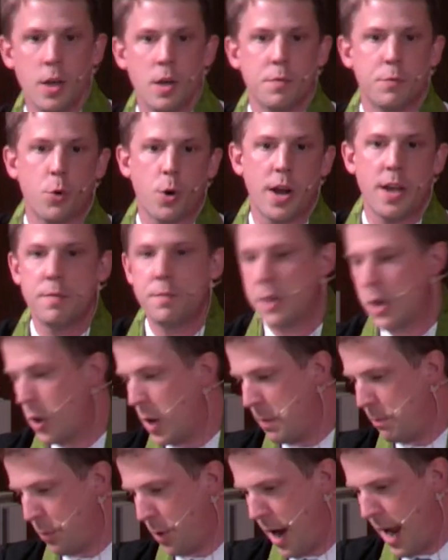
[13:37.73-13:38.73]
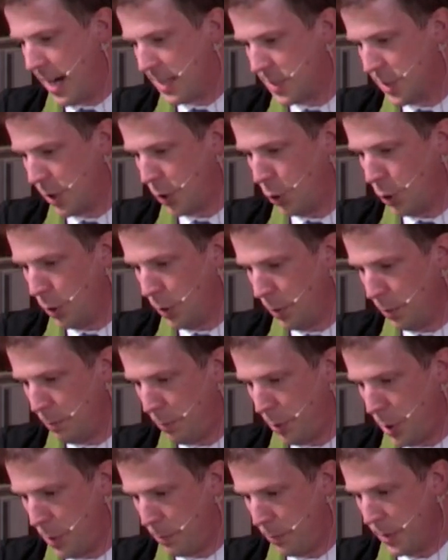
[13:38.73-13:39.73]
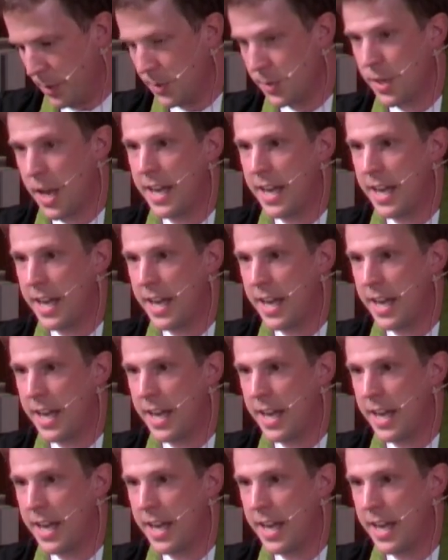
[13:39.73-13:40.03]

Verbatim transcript: for a very practical purpose.